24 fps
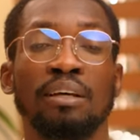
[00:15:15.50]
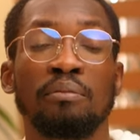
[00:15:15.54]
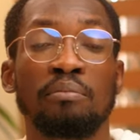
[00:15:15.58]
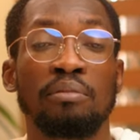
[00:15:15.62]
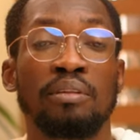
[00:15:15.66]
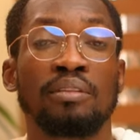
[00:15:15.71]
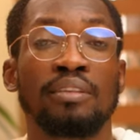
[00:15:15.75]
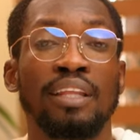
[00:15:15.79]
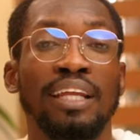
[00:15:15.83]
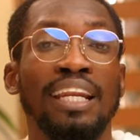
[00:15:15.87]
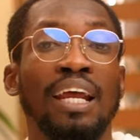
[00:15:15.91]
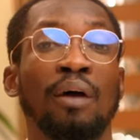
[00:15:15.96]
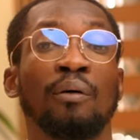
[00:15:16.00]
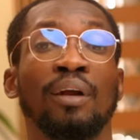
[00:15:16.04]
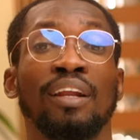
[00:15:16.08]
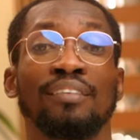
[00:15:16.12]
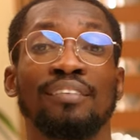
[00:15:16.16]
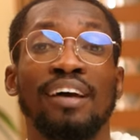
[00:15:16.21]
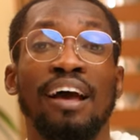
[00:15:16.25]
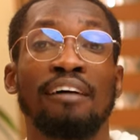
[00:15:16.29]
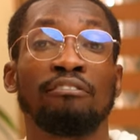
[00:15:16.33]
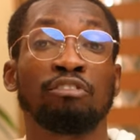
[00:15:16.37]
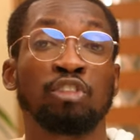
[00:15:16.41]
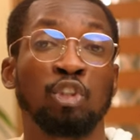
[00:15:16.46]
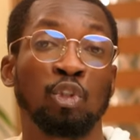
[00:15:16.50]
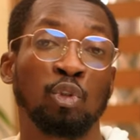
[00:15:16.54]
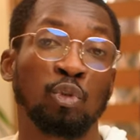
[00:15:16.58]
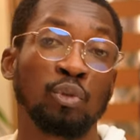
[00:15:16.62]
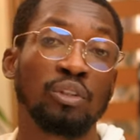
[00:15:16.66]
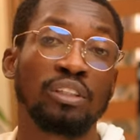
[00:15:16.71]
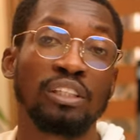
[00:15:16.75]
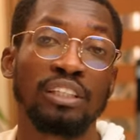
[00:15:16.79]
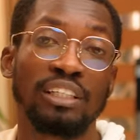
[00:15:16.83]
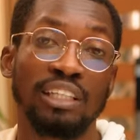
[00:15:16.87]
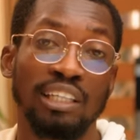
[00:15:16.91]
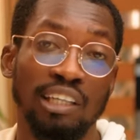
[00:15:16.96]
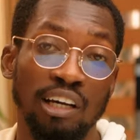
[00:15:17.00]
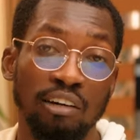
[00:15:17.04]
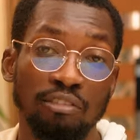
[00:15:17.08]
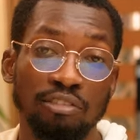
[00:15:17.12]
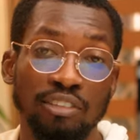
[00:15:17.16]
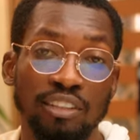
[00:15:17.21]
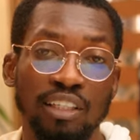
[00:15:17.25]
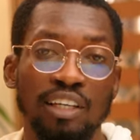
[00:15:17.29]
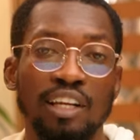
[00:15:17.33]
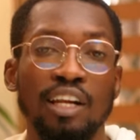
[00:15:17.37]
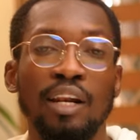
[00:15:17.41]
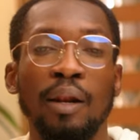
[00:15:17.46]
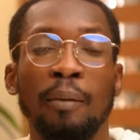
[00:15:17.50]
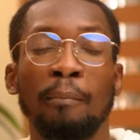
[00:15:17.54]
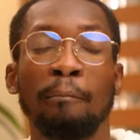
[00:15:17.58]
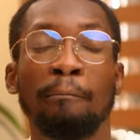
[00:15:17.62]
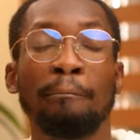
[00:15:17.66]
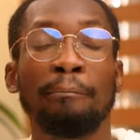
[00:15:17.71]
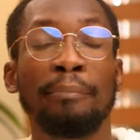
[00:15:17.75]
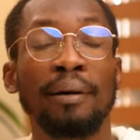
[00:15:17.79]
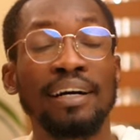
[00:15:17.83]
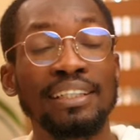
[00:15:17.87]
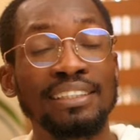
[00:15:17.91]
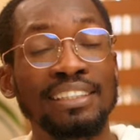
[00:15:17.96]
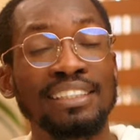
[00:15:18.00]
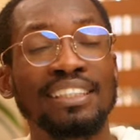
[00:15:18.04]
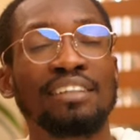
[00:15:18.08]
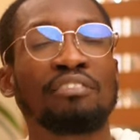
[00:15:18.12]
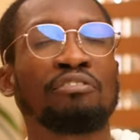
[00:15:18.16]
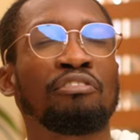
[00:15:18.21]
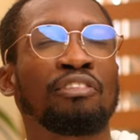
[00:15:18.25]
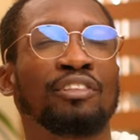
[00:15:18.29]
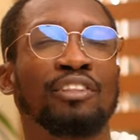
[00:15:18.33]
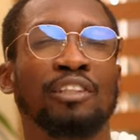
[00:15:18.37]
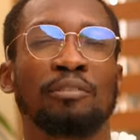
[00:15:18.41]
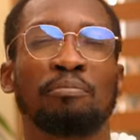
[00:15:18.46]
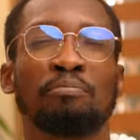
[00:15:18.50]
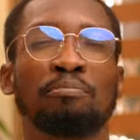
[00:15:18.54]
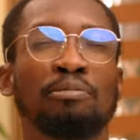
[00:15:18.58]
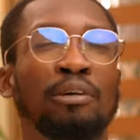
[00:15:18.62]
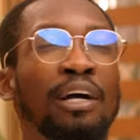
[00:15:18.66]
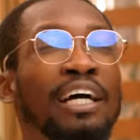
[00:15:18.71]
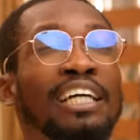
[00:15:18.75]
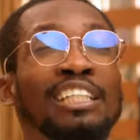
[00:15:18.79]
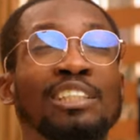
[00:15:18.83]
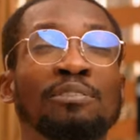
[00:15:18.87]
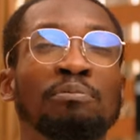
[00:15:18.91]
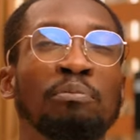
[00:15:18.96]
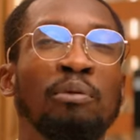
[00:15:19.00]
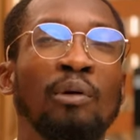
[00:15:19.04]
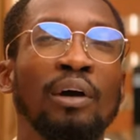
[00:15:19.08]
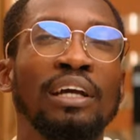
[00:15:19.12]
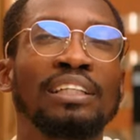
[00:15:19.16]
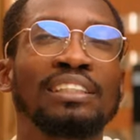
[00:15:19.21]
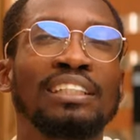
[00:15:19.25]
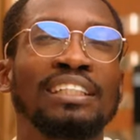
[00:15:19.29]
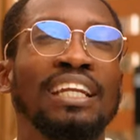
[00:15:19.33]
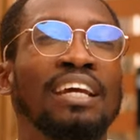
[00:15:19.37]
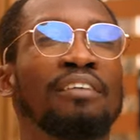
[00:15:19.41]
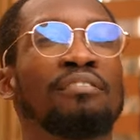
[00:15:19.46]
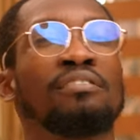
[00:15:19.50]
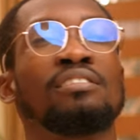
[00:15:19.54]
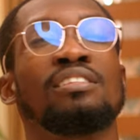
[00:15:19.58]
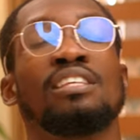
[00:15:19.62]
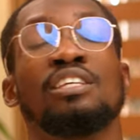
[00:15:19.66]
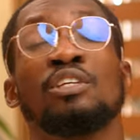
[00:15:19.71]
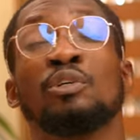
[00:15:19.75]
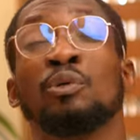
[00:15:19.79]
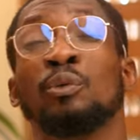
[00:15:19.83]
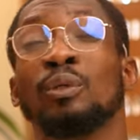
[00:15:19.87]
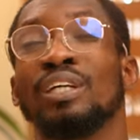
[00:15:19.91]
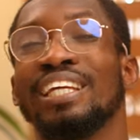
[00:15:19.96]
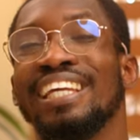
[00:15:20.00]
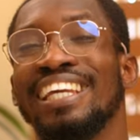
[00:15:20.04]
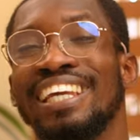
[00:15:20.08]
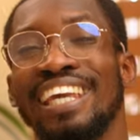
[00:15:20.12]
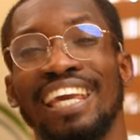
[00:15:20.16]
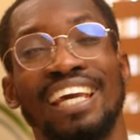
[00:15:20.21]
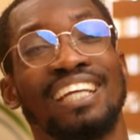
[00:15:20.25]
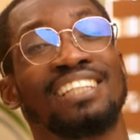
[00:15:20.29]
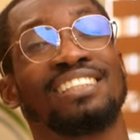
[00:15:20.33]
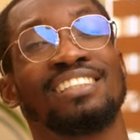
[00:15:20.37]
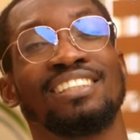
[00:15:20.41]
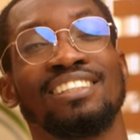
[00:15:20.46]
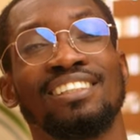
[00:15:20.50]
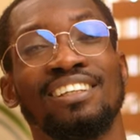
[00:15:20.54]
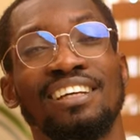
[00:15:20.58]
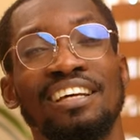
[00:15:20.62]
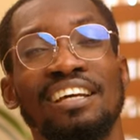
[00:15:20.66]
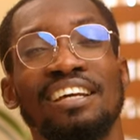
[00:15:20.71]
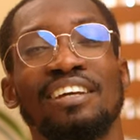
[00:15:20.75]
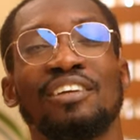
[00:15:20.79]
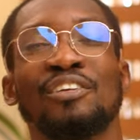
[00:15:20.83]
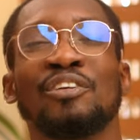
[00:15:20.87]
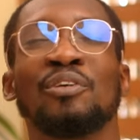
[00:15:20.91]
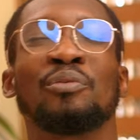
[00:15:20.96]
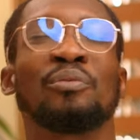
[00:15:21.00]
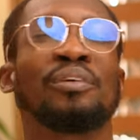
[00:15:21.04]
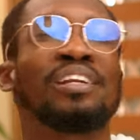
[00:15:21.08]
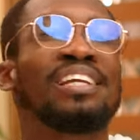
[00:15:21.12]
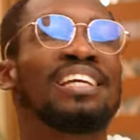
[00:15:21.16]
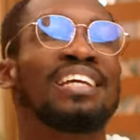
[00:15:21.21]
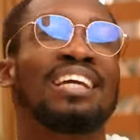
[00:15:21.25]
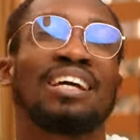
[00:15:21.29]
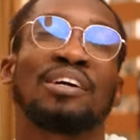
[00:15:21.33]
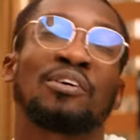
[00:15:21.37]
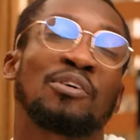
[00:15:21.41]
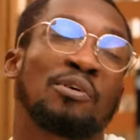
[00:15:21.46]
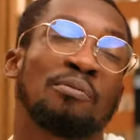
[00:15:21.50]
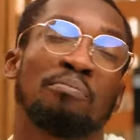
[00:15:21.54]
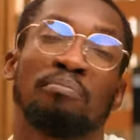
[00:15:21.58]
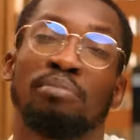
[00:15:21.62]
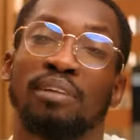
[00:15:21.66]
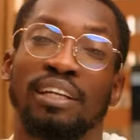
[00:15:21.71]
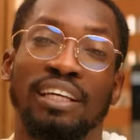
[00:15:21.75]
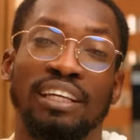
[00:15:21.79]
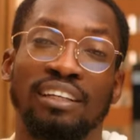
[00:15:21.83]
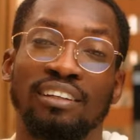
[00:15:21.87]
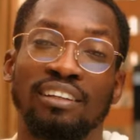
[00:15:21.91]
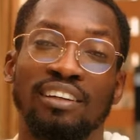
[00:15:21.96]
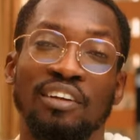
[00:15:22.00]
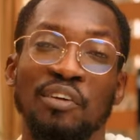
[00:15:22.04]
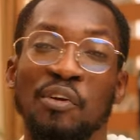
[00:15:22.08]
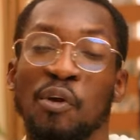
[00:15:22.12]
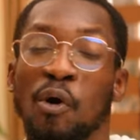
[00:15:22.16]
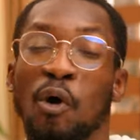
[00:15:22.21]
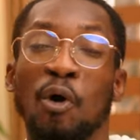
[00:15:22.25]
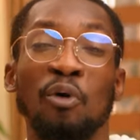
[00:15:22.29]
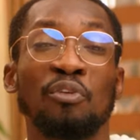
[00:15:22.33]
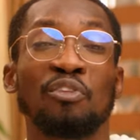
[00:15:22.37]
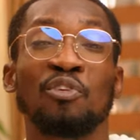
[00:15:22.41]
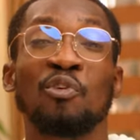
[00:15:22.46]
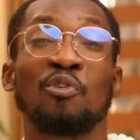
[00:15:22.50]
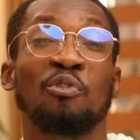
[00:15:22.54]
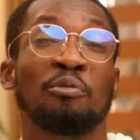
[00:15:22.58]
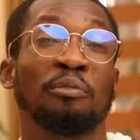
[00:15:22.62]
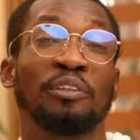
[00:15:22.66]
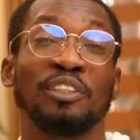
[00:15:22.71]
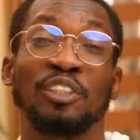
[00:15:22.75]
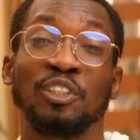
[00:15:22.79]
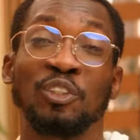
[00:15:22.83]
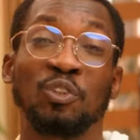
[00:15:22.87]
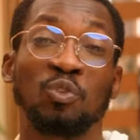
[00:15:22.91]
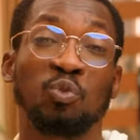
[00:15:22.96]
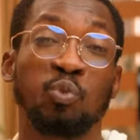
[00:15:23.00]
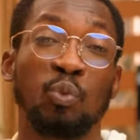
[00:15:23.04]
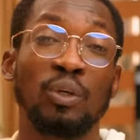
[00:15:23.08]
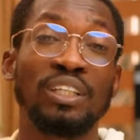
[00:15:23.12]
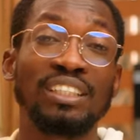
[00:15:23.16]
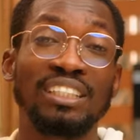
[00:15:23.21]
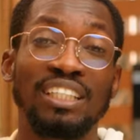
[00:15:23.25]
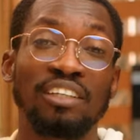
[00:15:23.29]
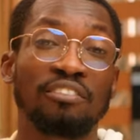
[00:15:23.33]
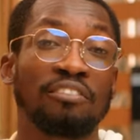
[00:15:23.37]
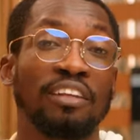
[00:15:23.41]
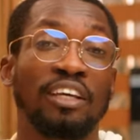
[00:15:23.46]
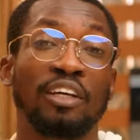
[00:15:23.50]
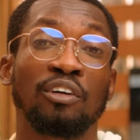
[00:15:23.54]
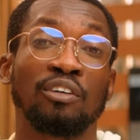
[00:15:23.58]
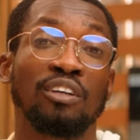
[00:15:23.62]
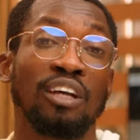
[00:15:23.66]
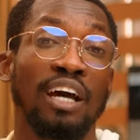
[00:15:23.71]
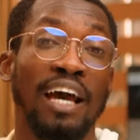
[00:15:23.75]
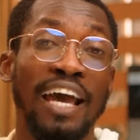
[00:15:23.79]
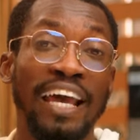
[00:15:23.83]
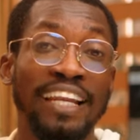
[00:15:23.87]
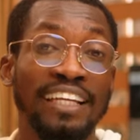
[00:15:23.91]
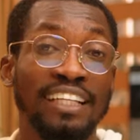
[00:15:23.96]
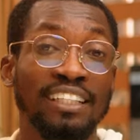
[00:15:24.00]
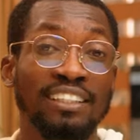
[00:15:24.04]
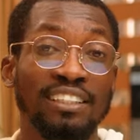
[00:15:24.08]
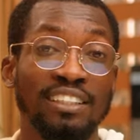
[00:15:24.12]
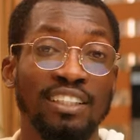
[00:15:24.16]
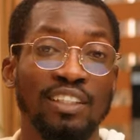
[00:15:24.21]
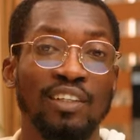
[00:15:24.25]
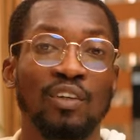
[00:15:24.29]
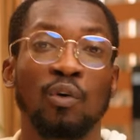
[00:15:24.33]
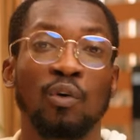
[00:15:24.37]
something that I would have absolutely loved. But for the price point and everything you get, you really can't complain. Although it would be sweet if they could add it,